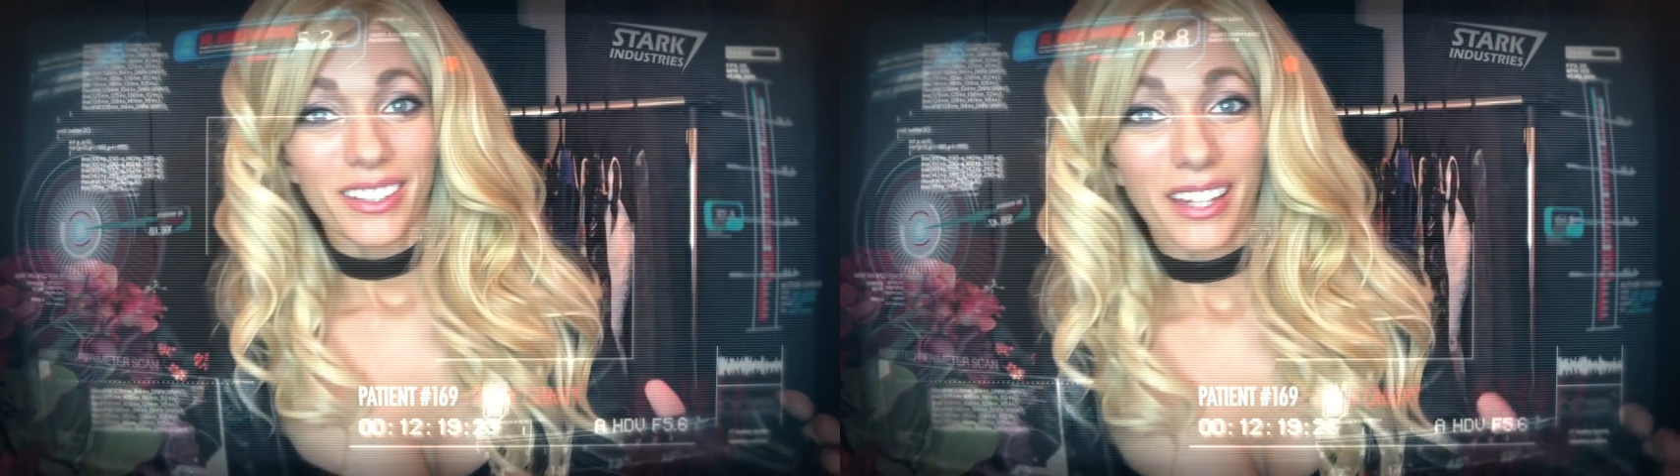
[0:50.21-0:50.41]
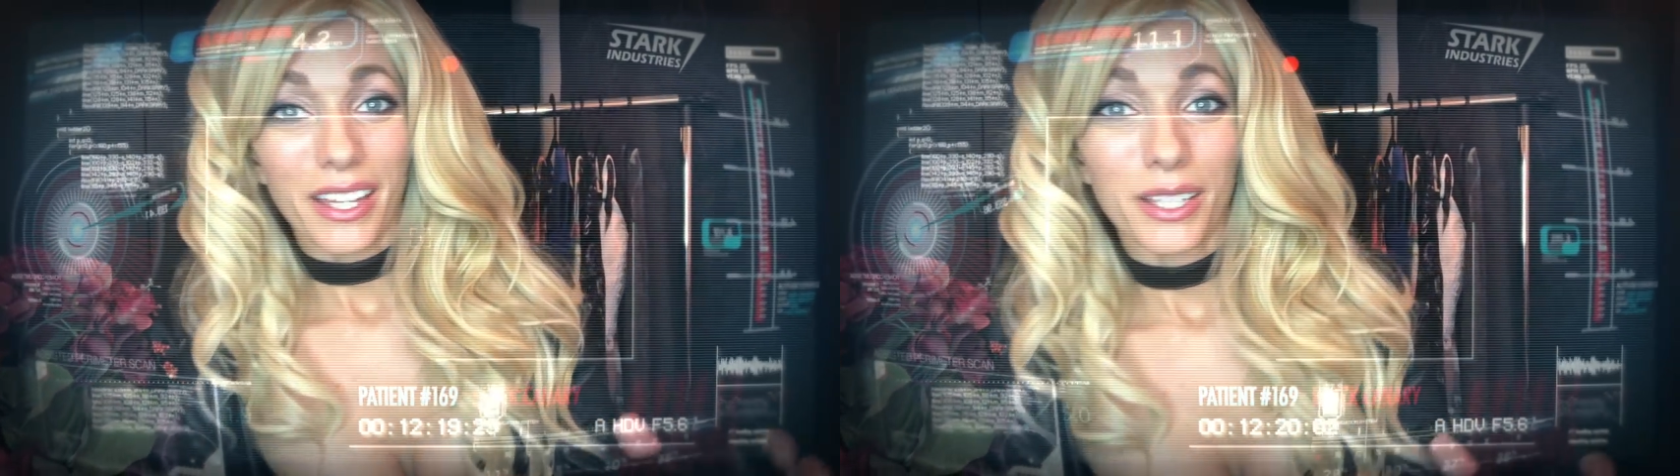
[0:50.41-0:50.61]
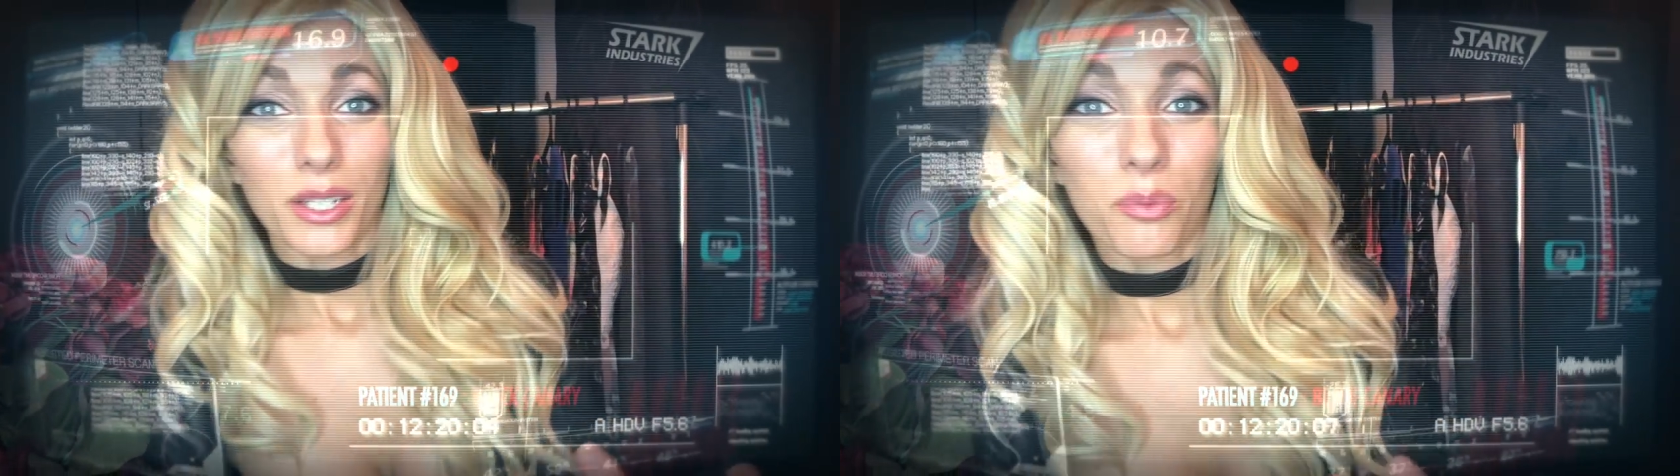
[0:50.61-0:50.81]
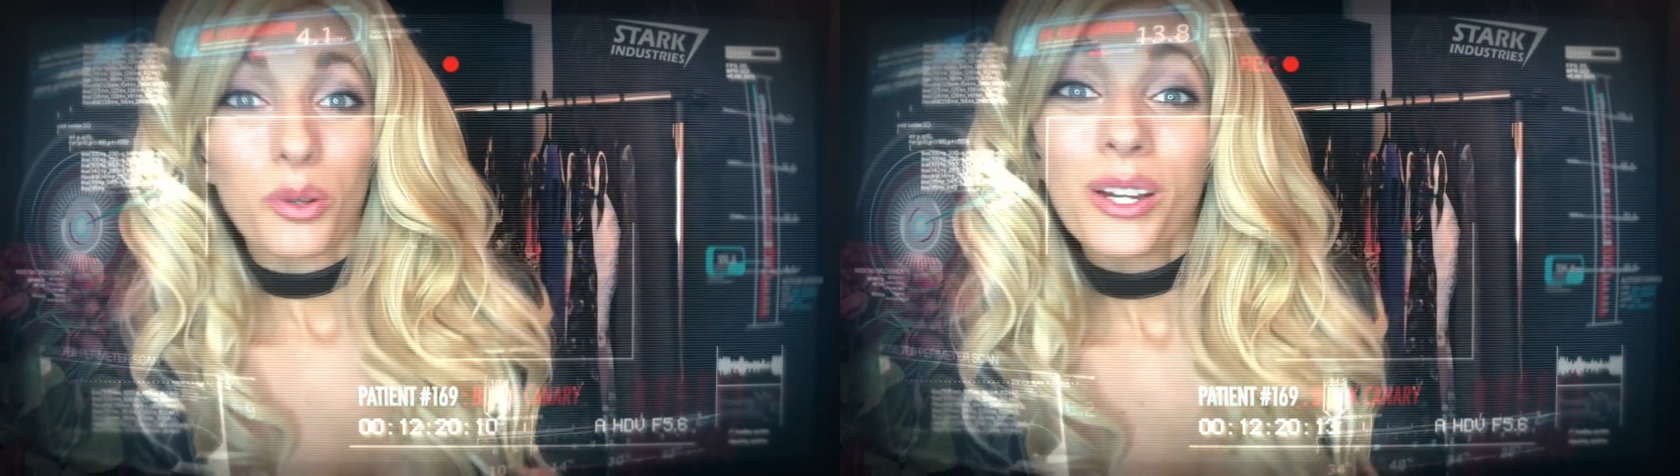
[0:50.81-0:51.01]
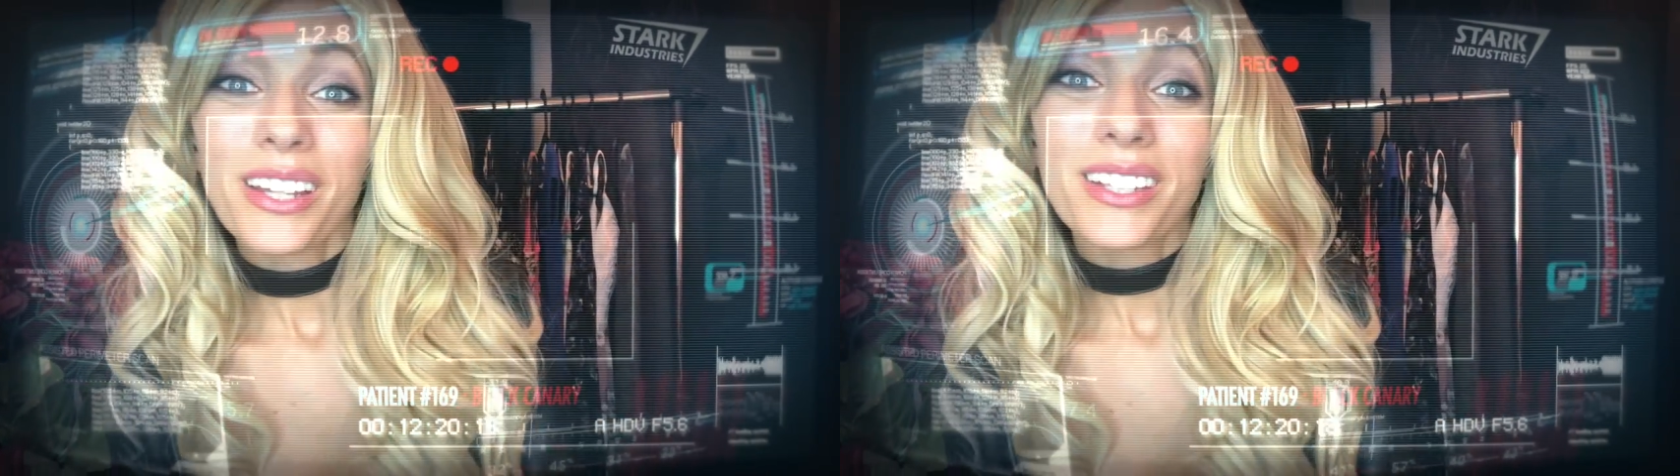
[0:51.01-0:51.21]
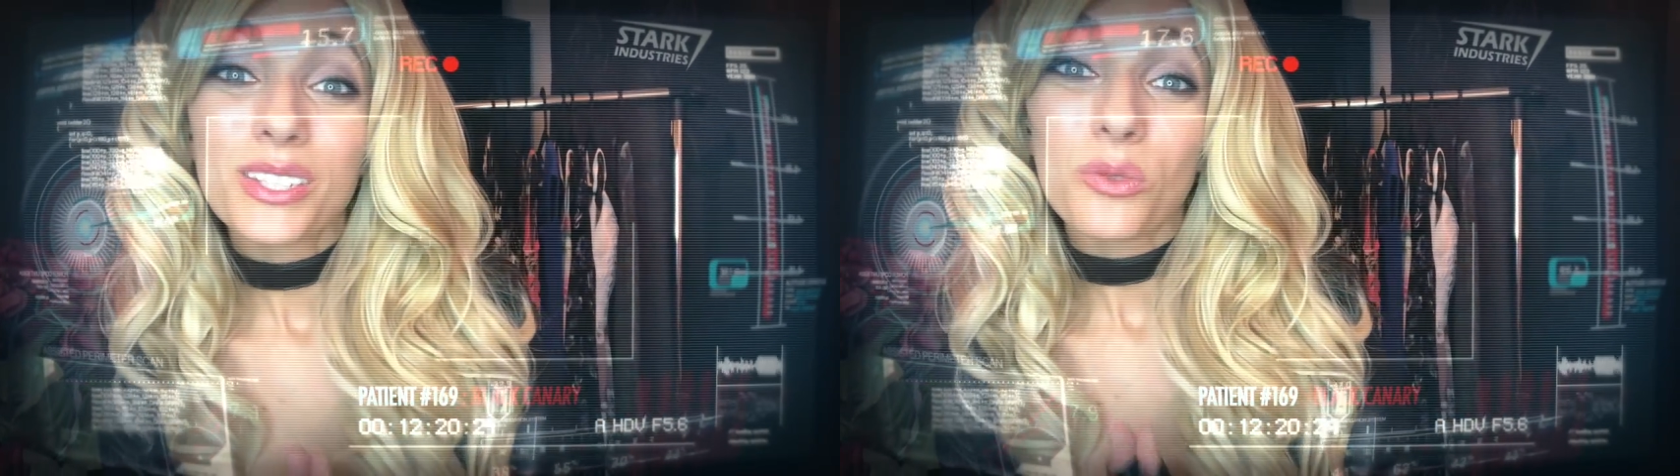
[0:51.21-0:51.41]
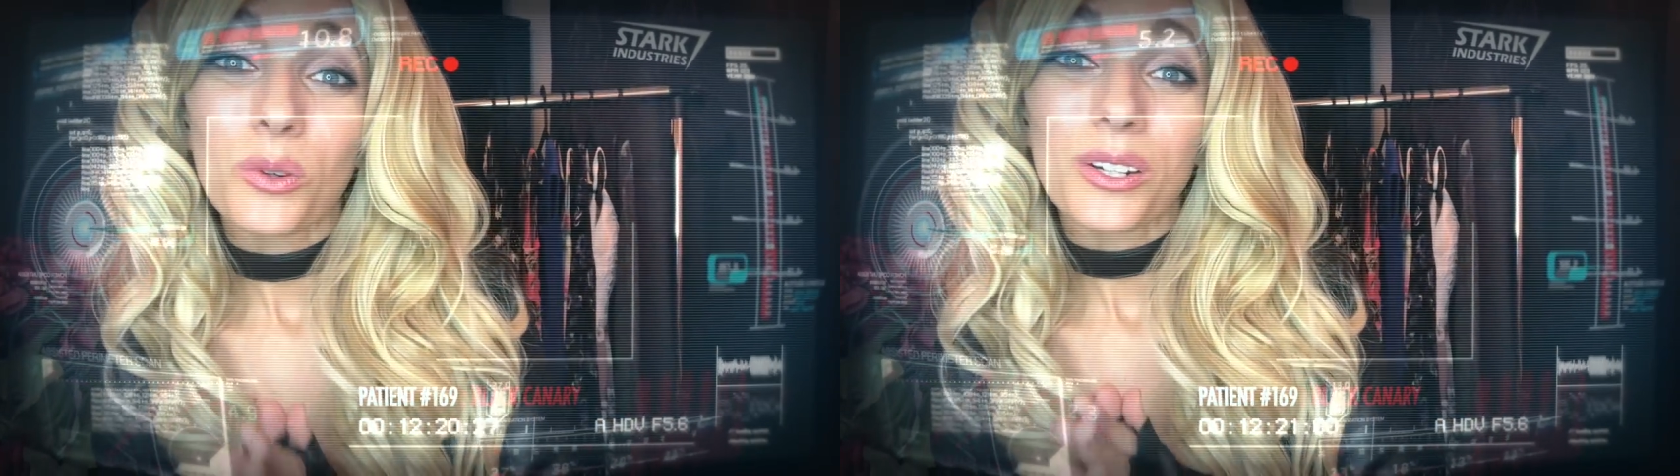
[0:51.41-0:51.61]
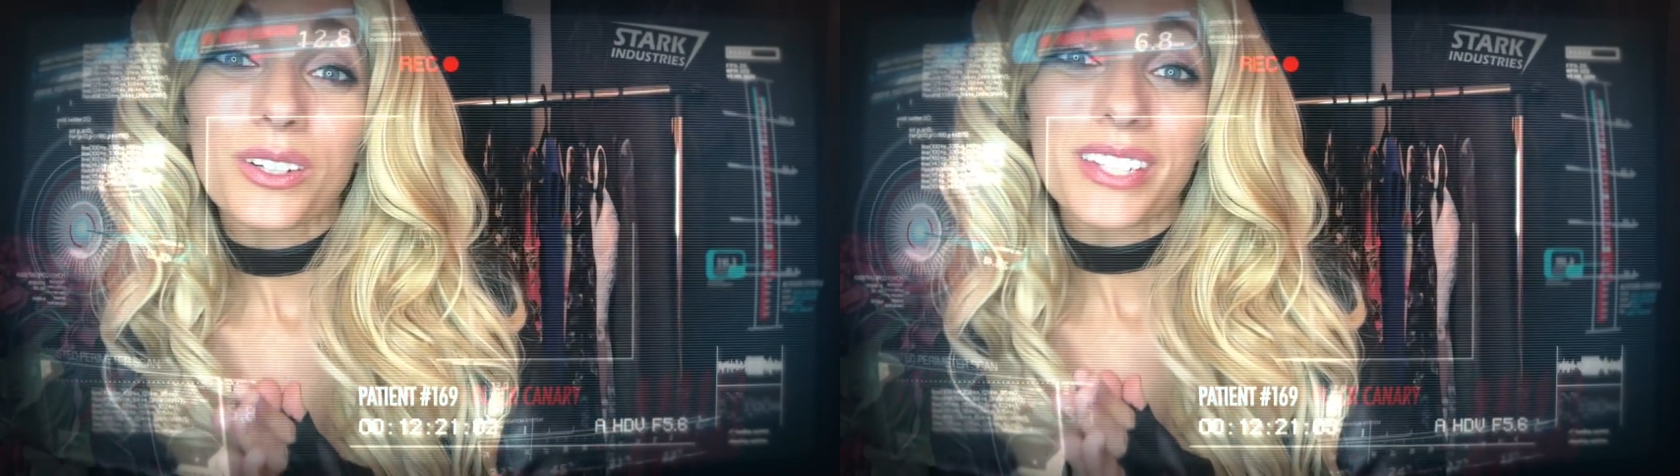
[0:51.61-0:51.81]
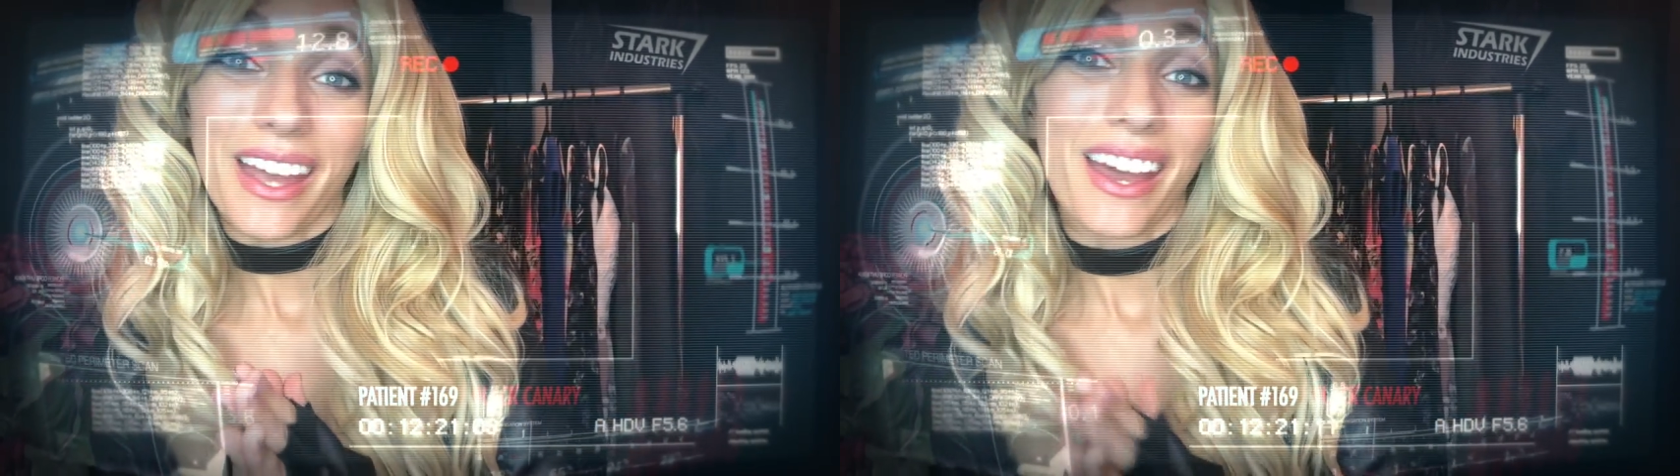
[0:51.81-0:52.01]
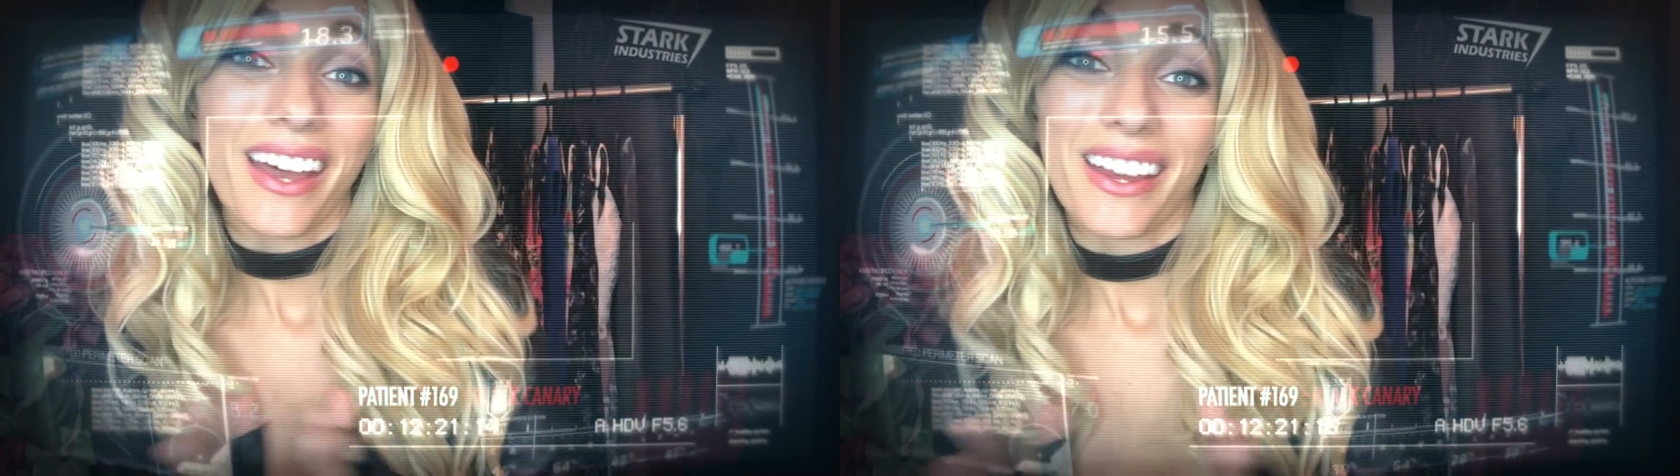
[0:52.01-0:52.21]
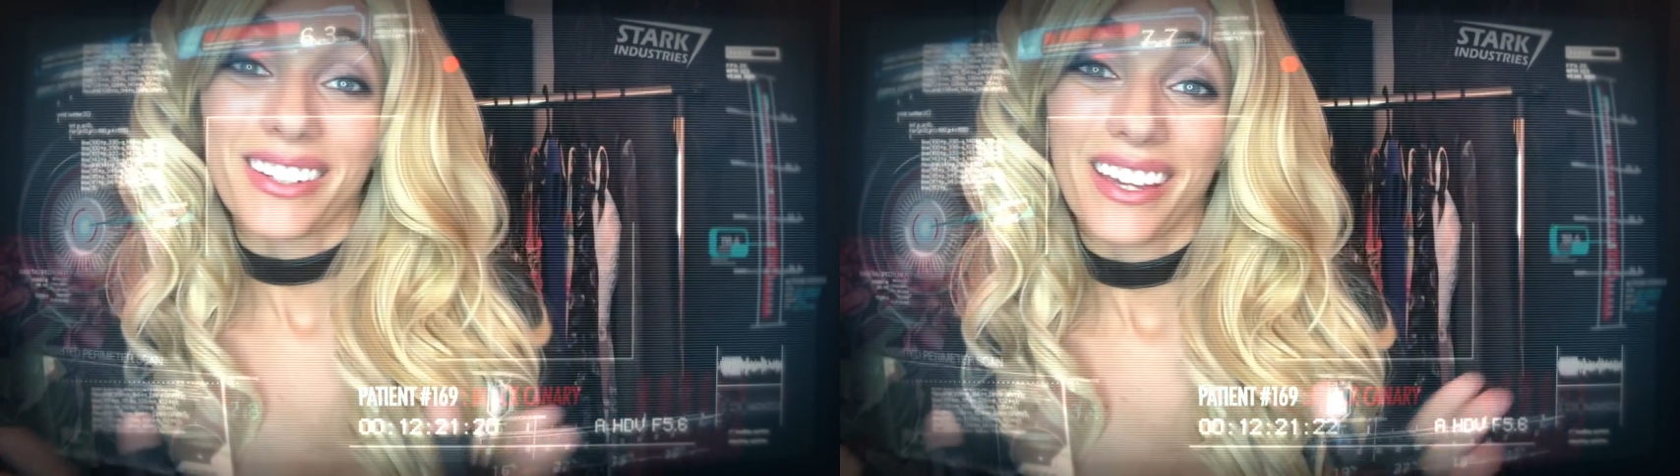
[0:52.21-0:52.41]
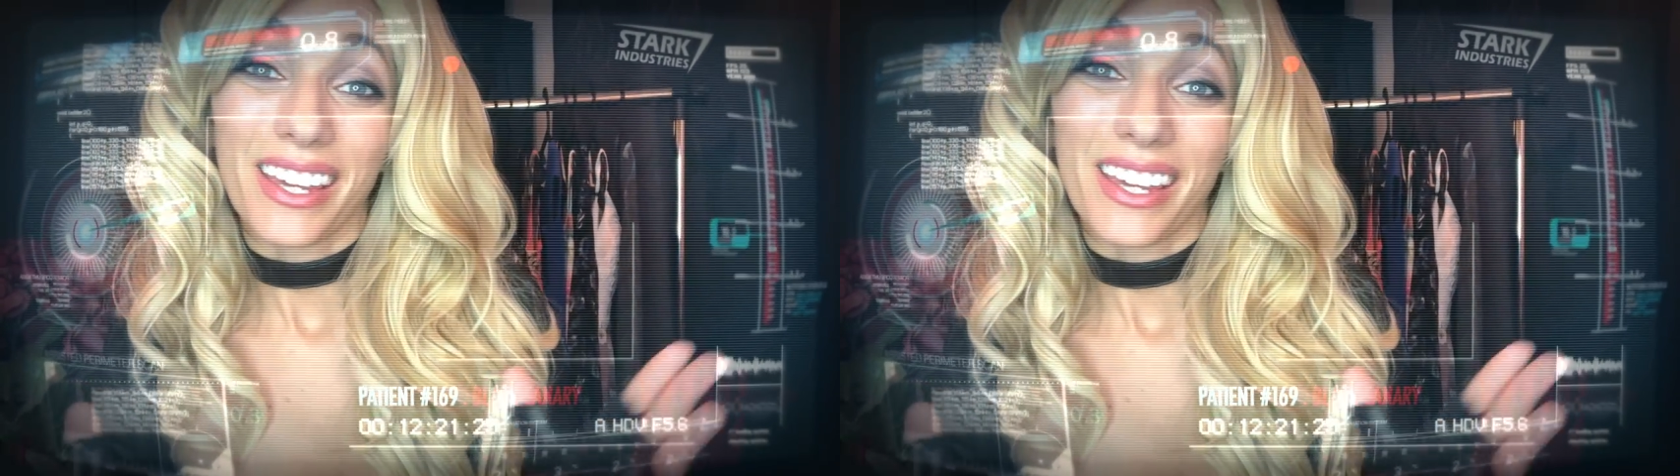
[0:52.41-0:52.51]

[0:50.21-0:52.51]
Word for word: Diana Prince works at